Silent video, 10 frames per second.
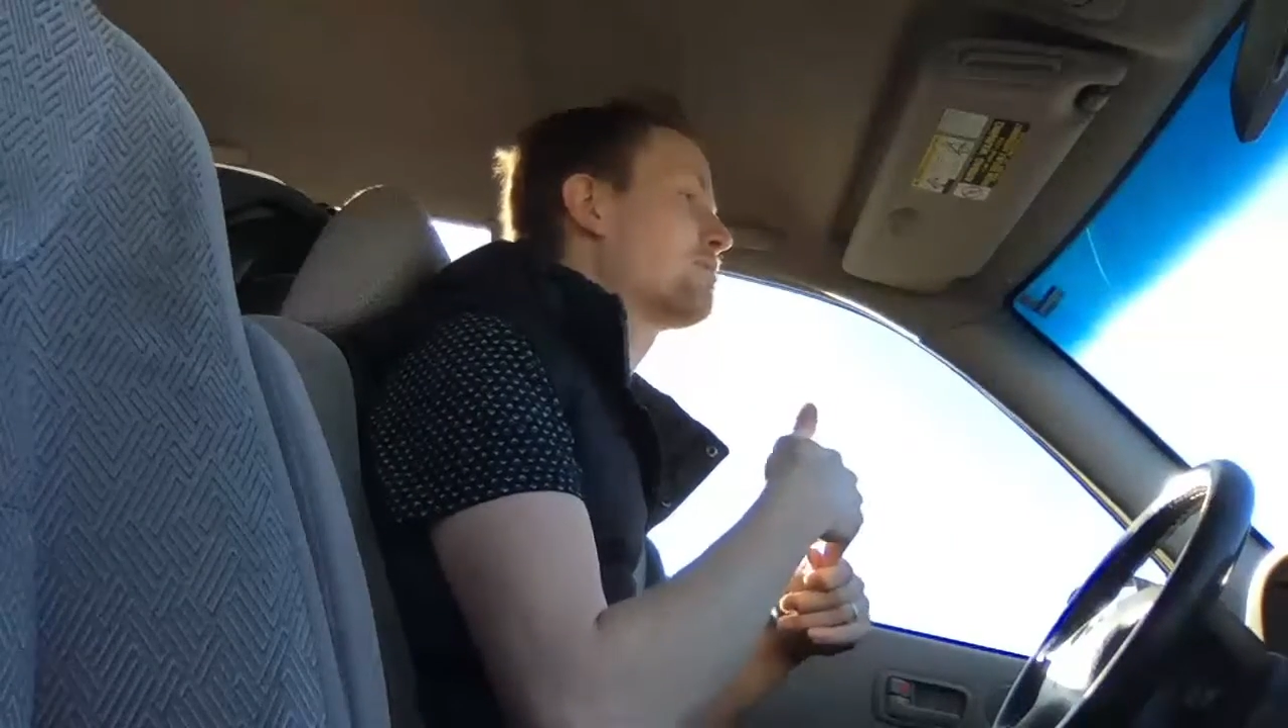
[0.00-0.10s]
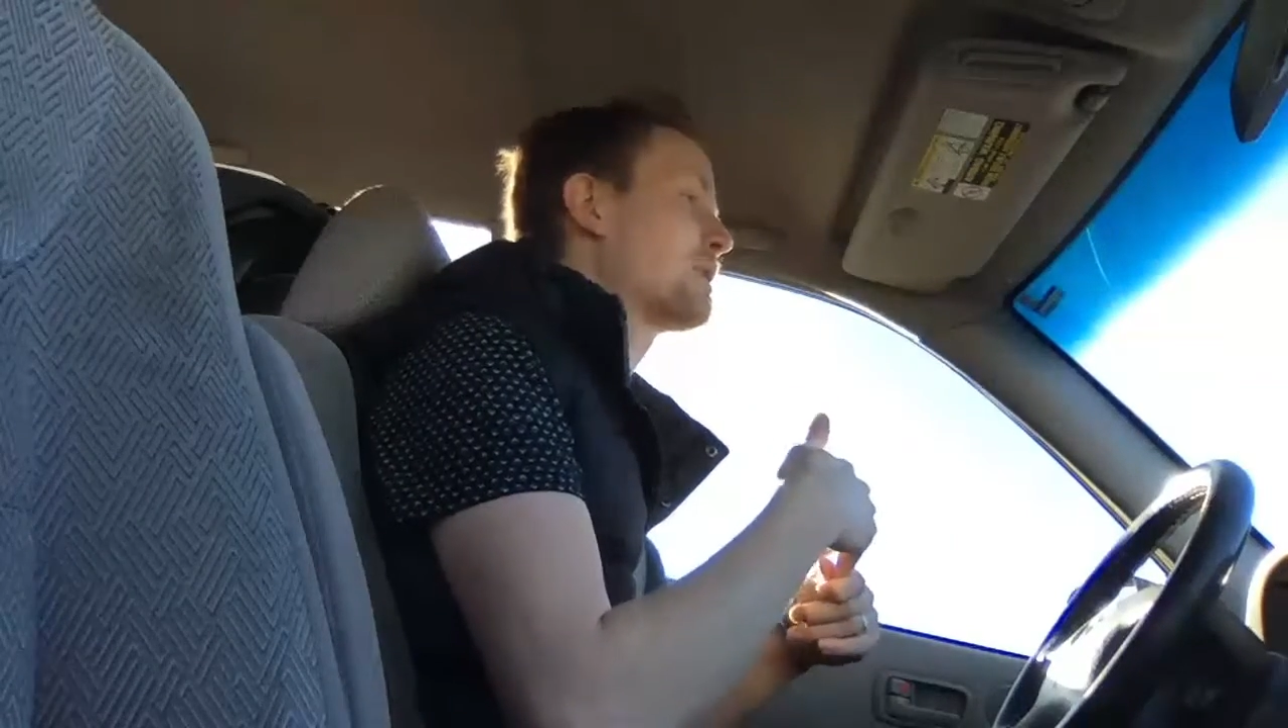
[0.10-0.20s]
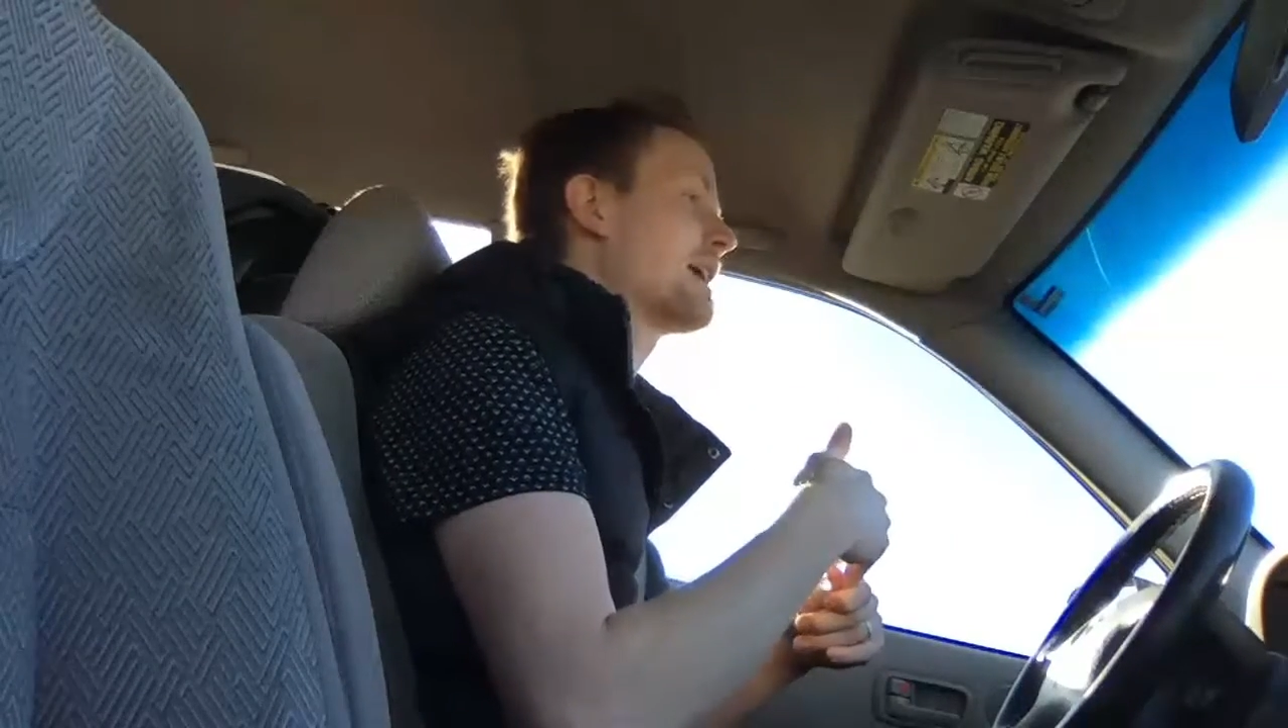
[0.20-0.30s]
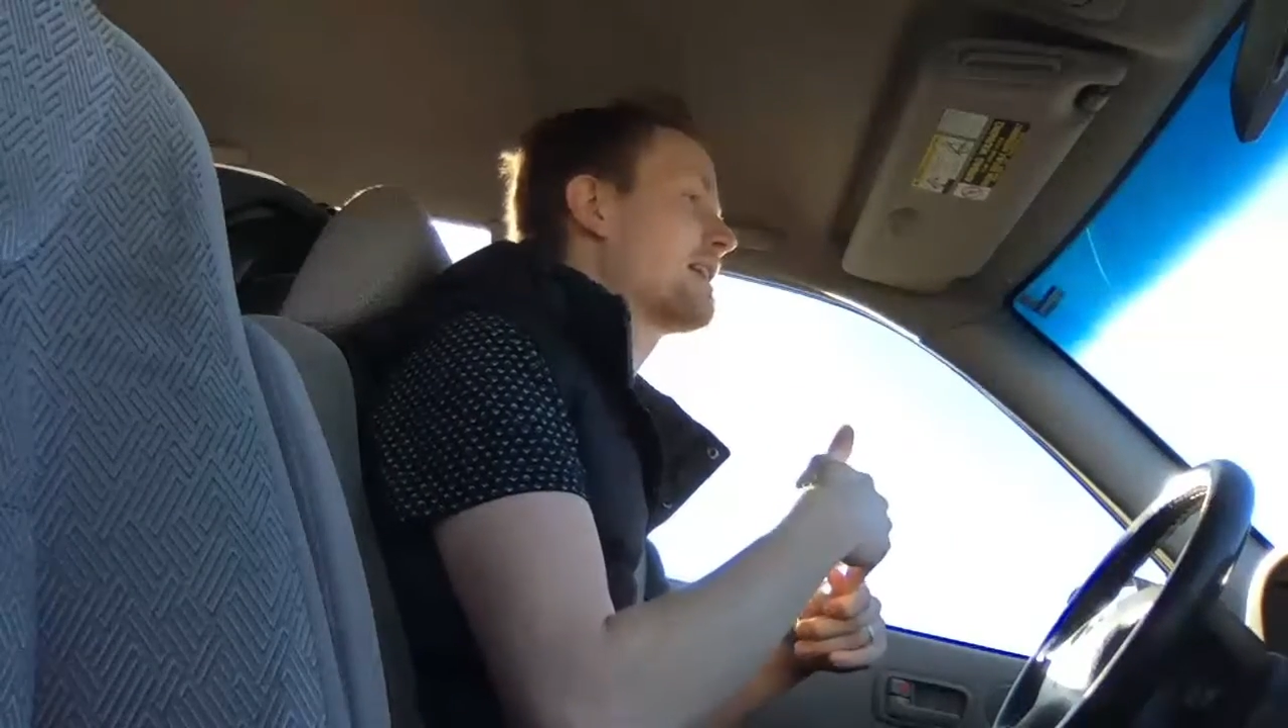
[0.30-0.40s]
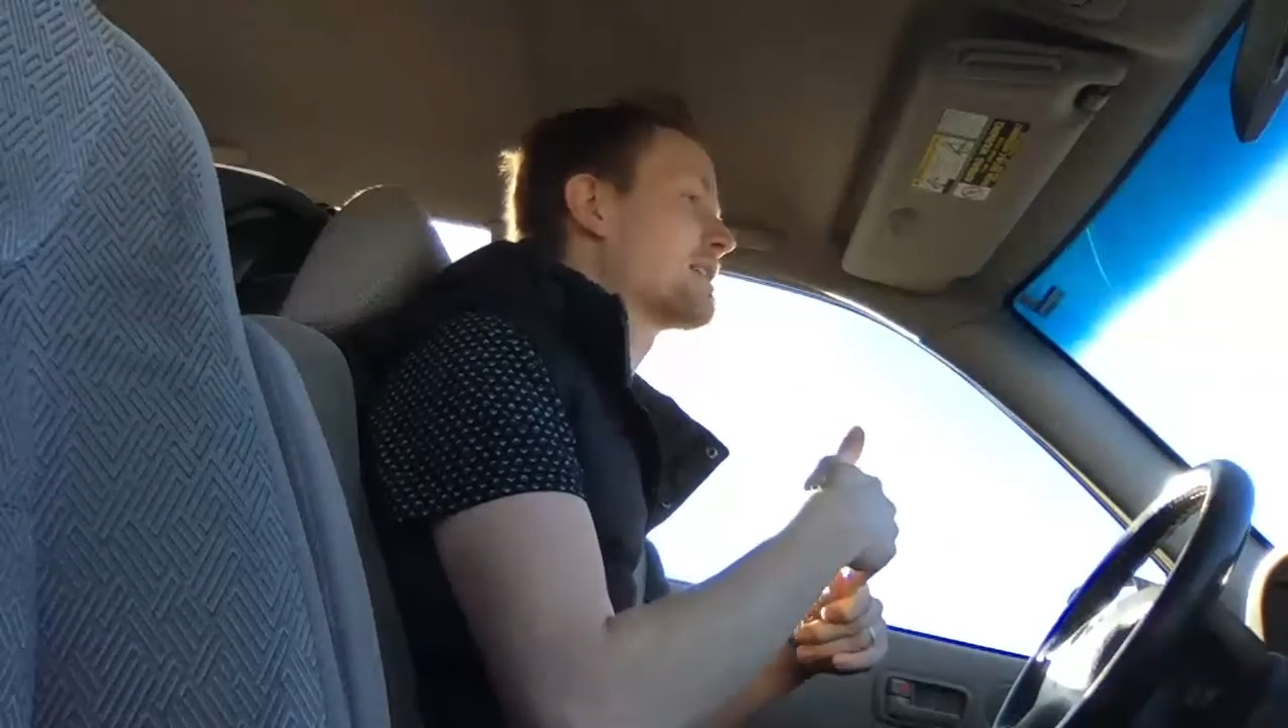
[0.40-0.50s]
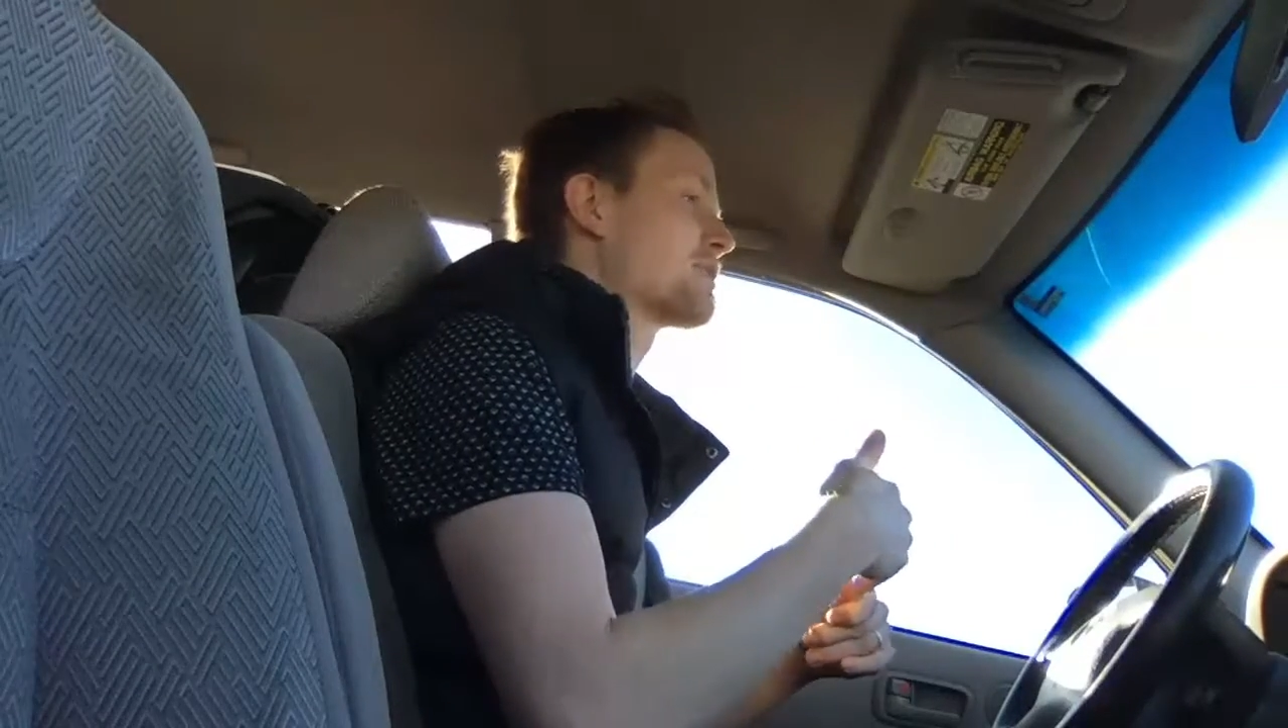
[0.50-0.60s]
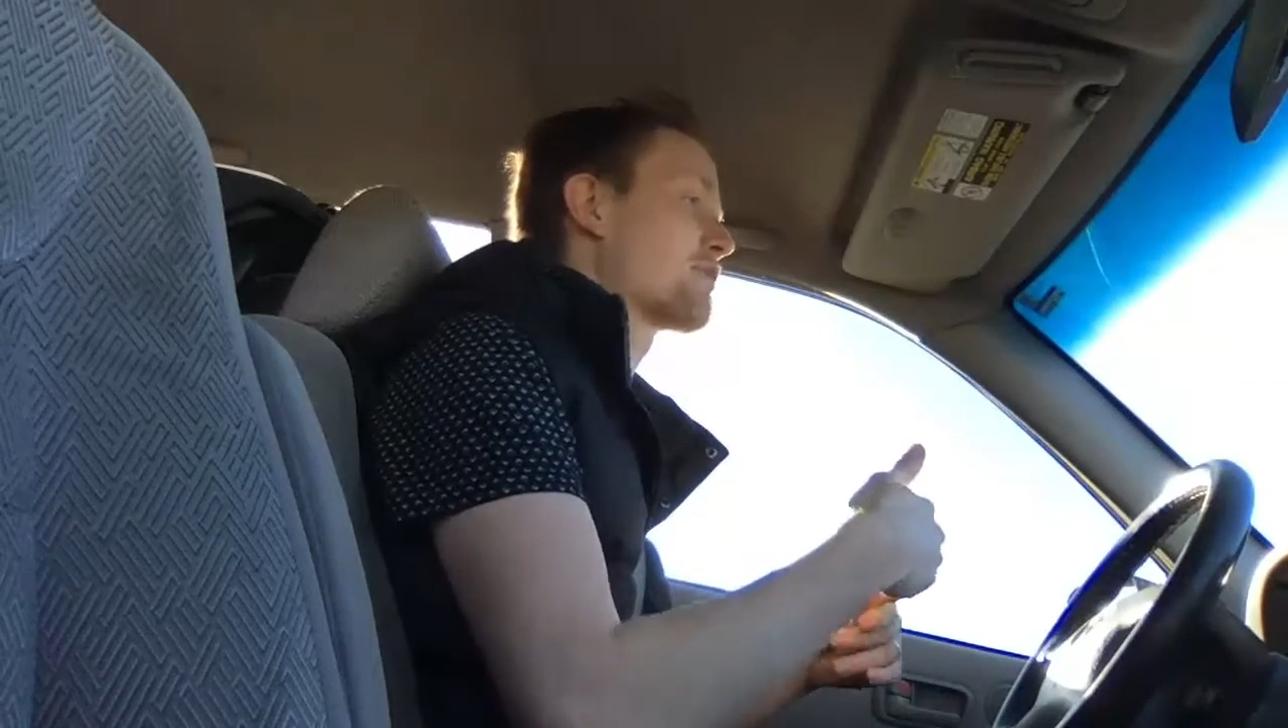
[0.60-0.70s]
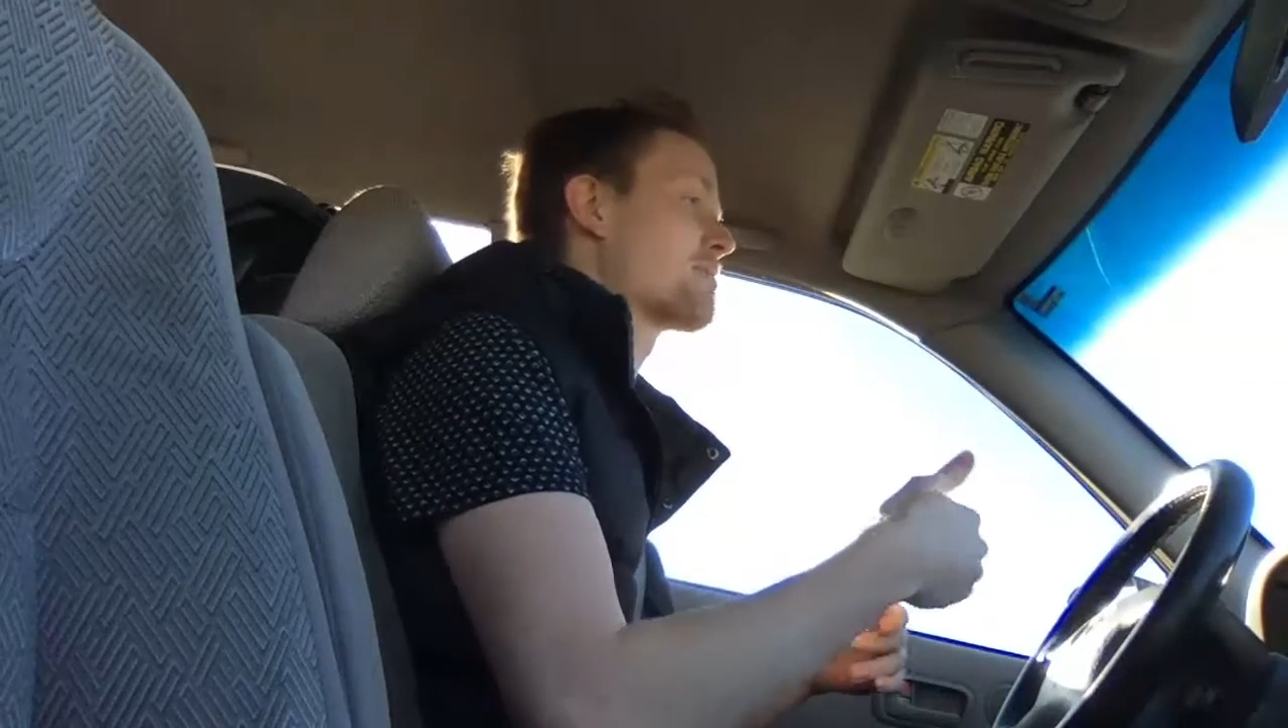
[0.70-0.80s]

playlists for